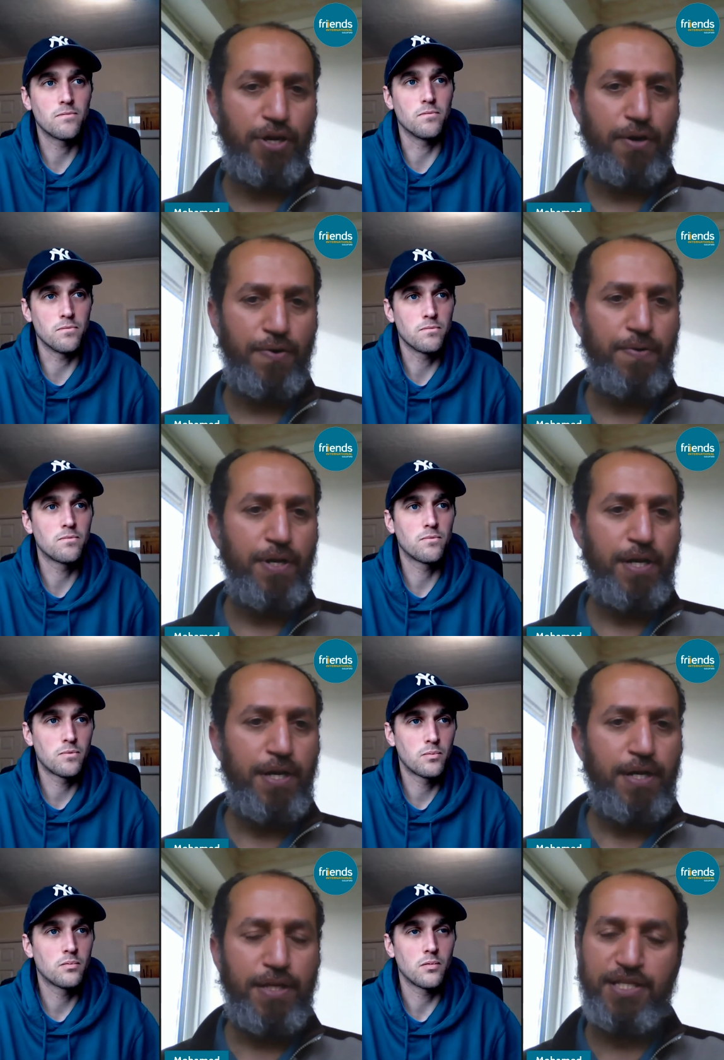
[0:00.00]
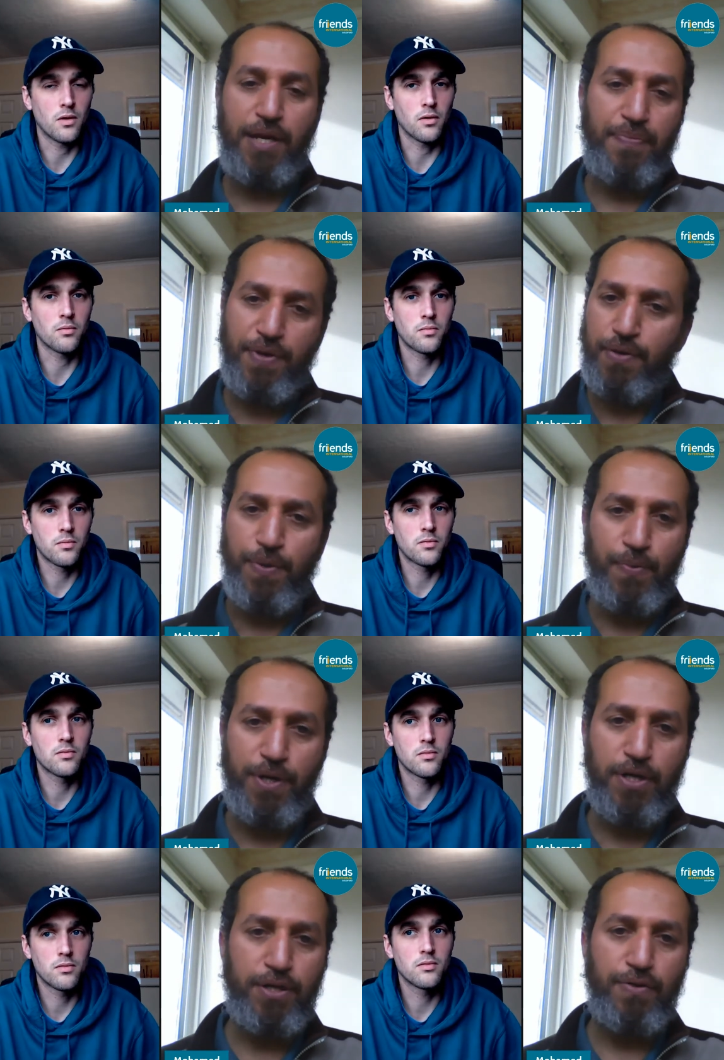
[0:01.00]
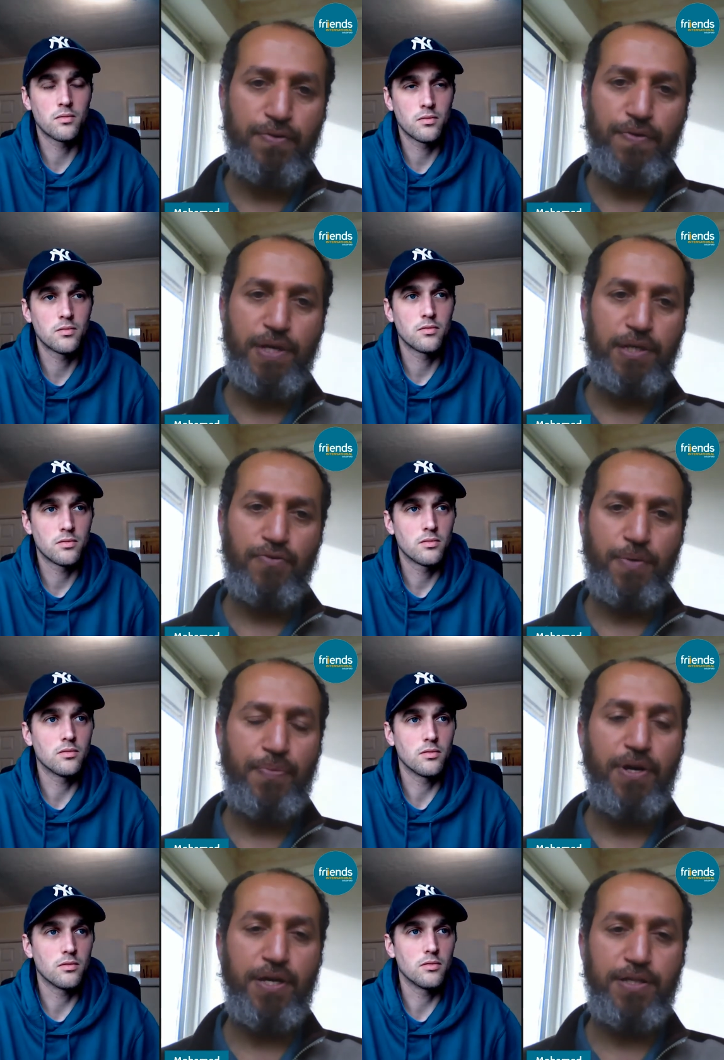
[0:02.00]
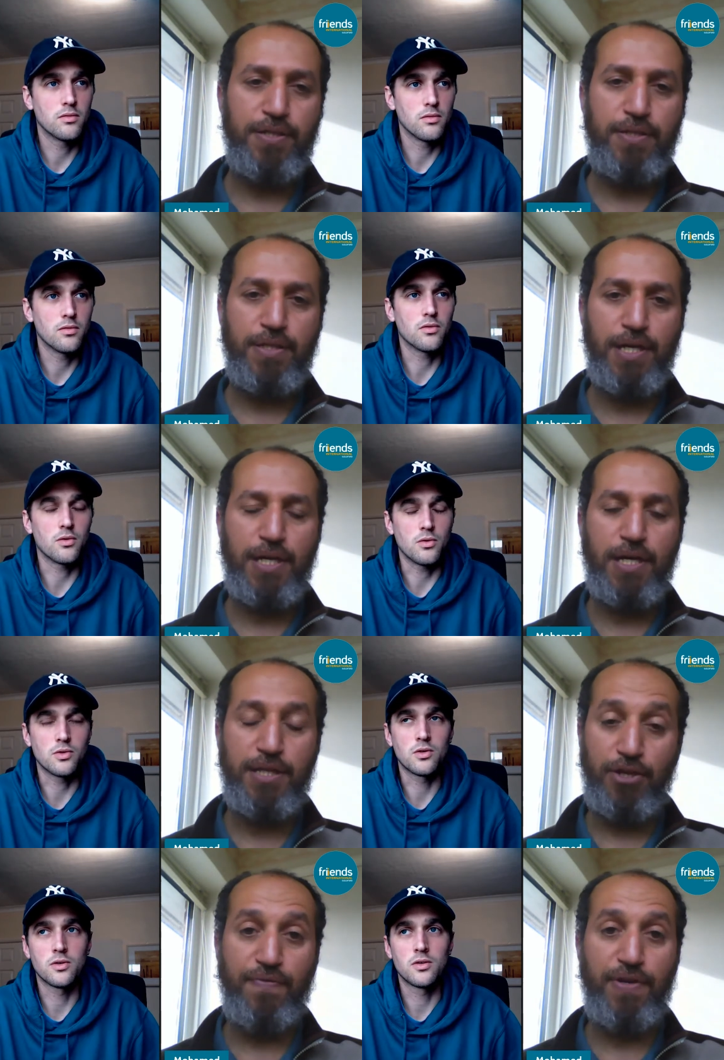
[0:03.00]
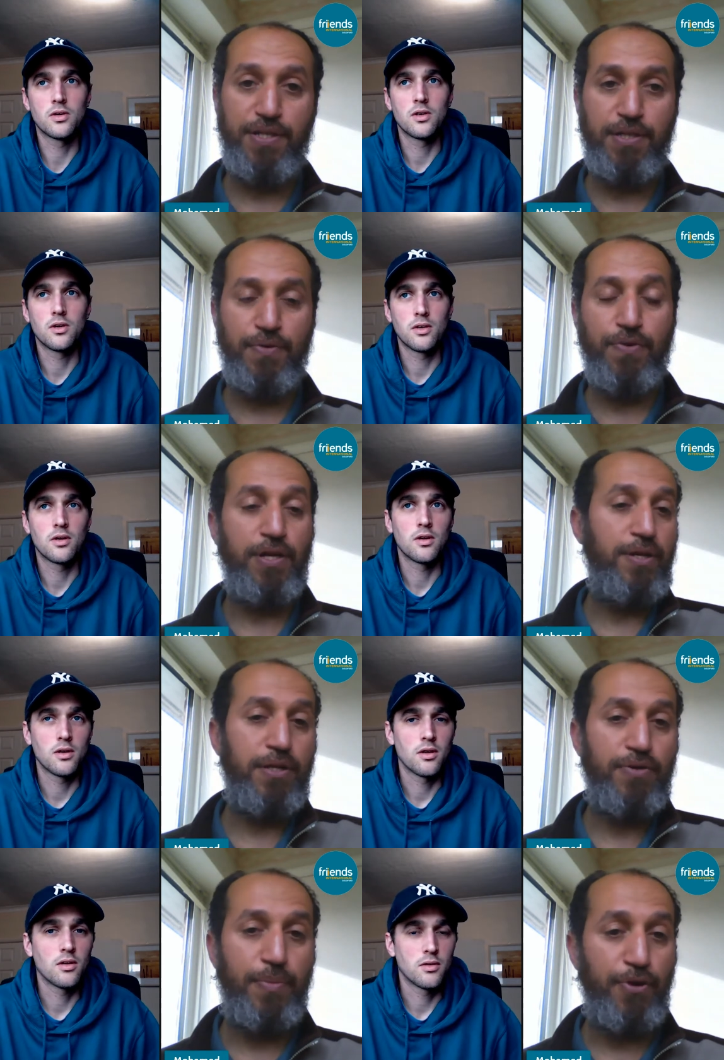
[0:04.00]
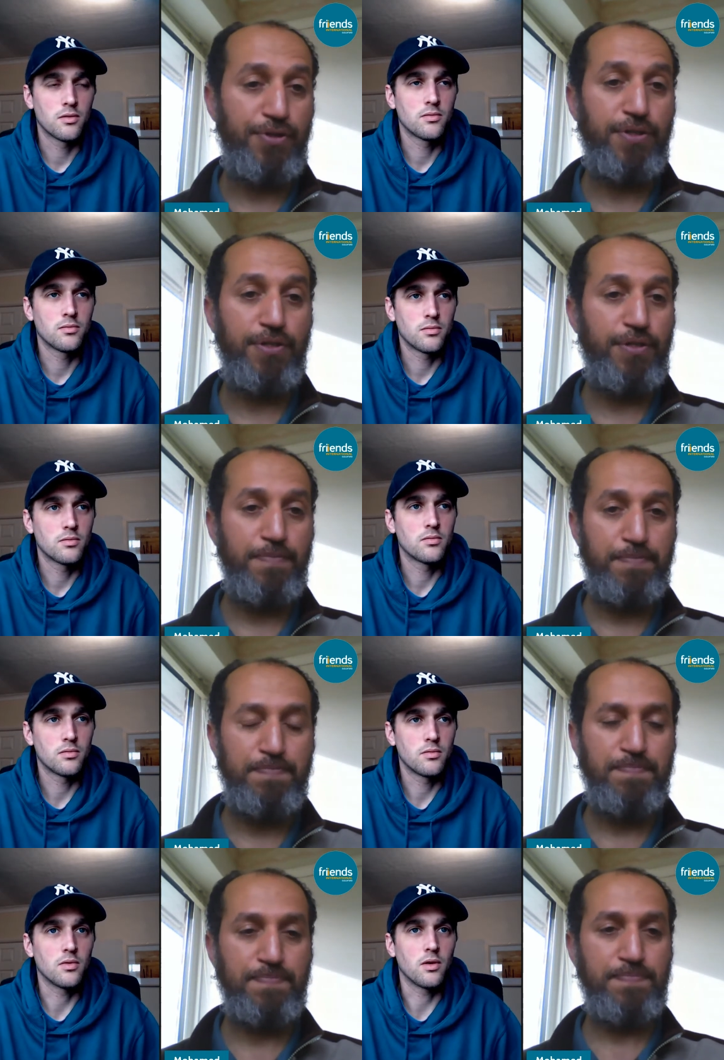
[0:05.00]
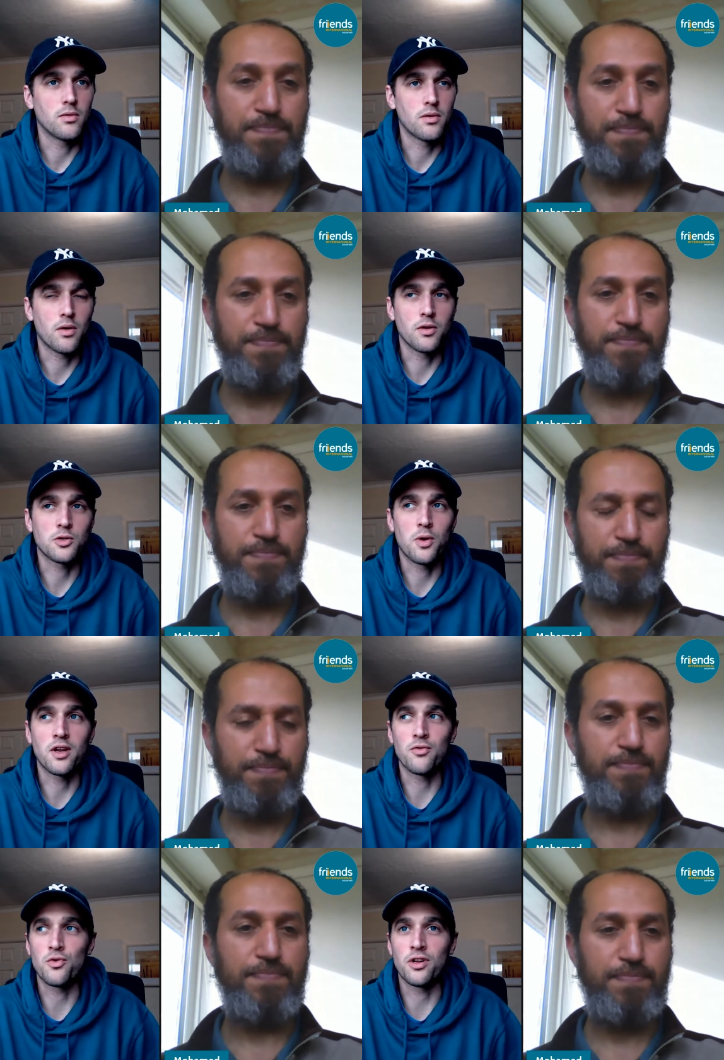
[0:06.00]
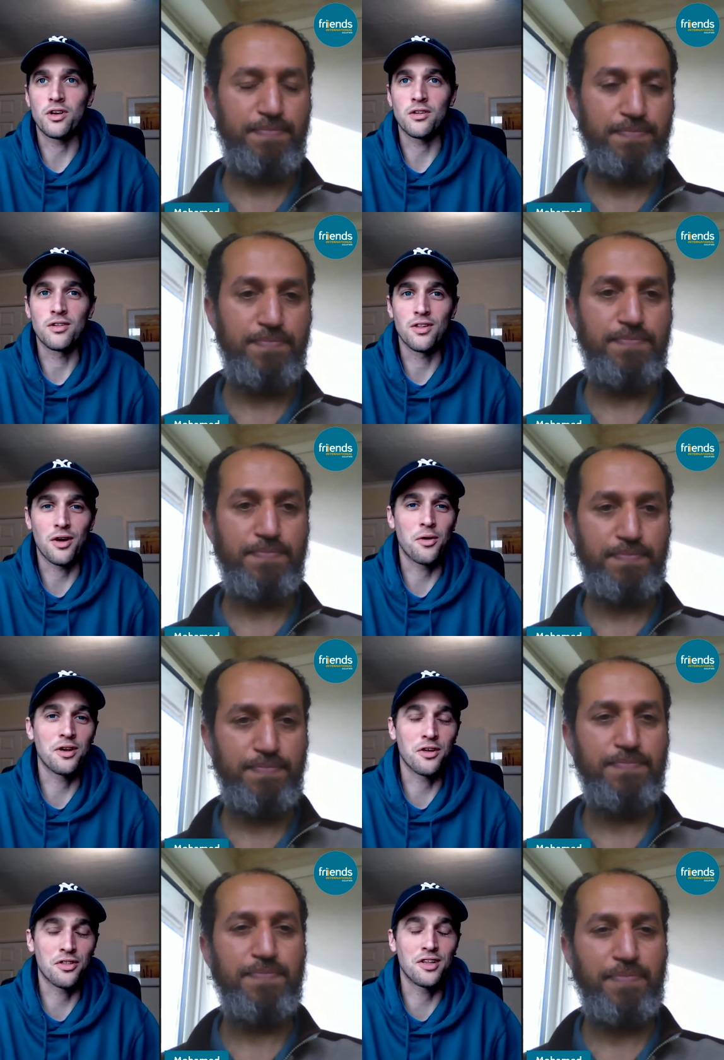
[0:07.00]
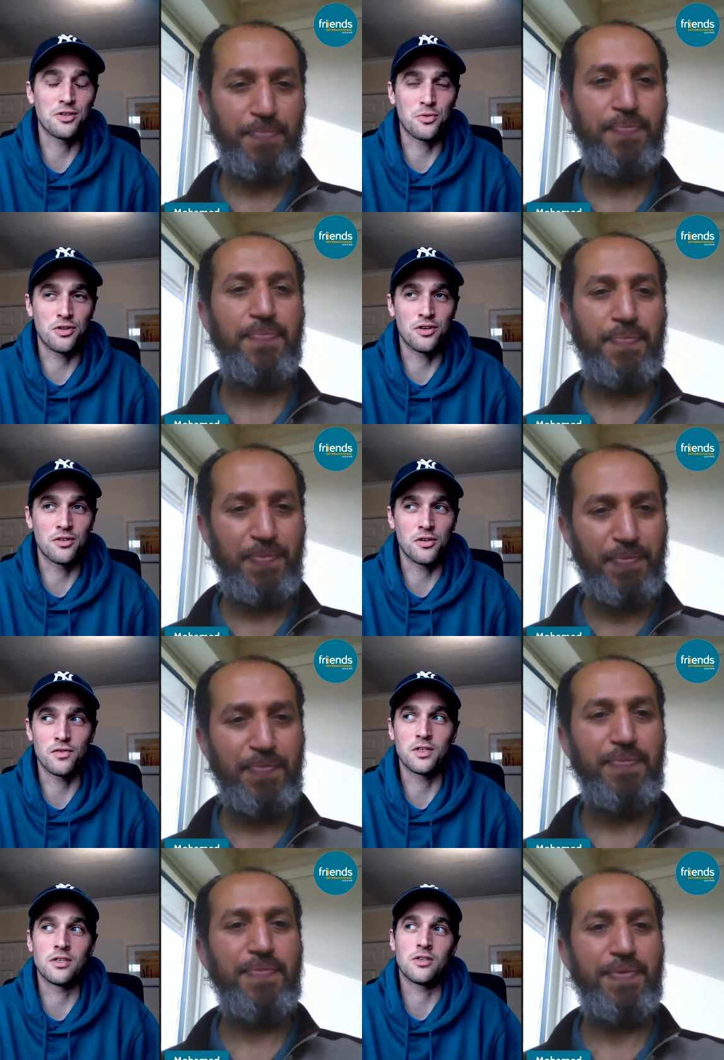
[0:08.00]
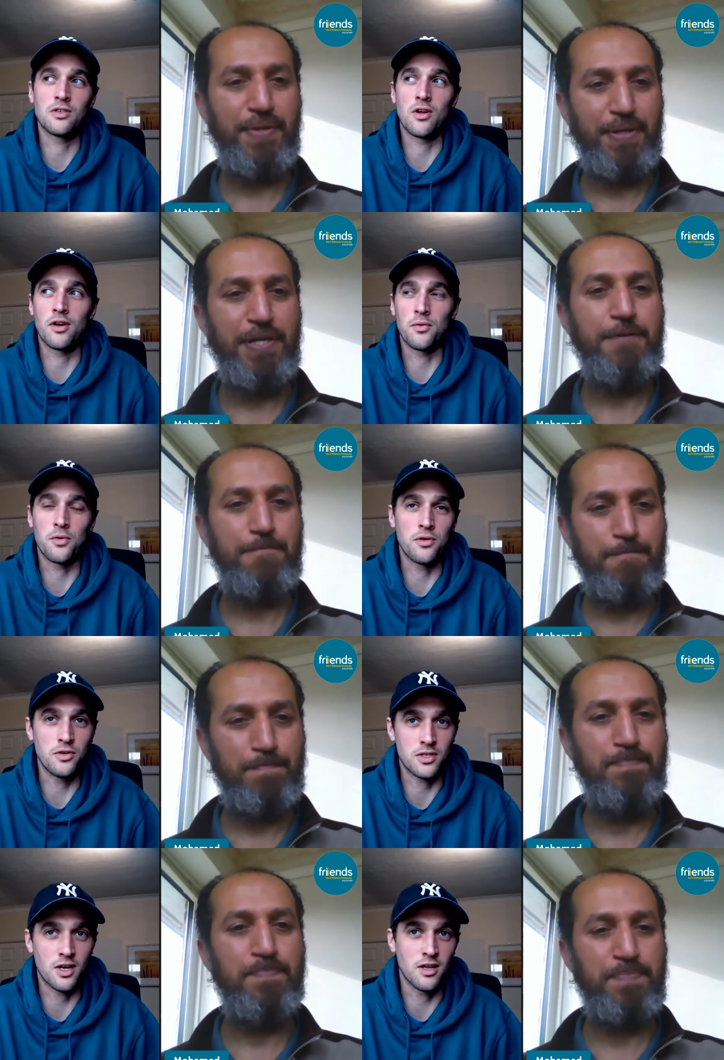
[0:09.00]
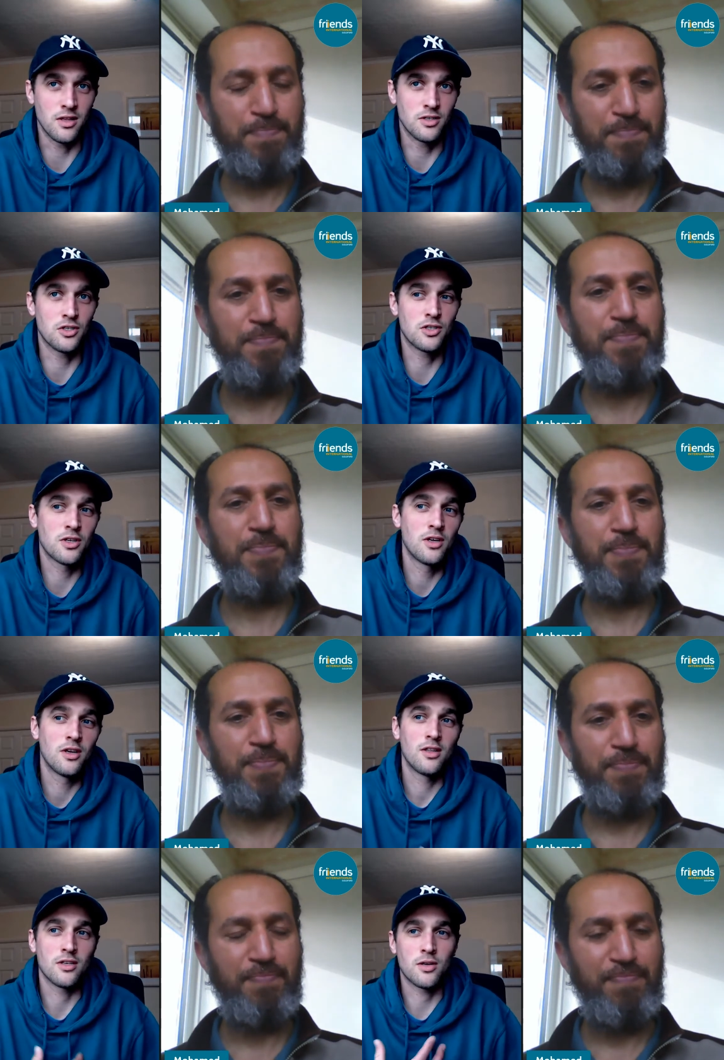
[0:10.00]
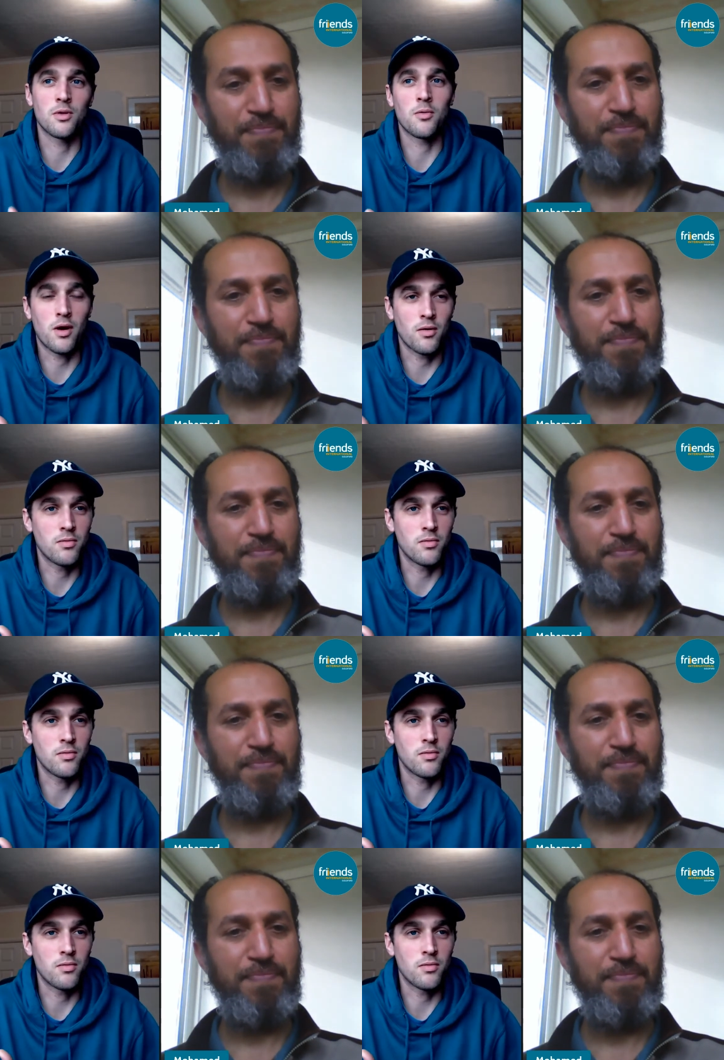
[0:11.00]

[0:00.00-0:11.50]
Speaker 1: mm -hmm. go. The same yeah. thing. We, we can't go to the to the prayers at the university or in, in the mosques.
Speaker 2: Yeah, it's made it really. I think that's one of the toughest things because, like what you say, there's just there's something about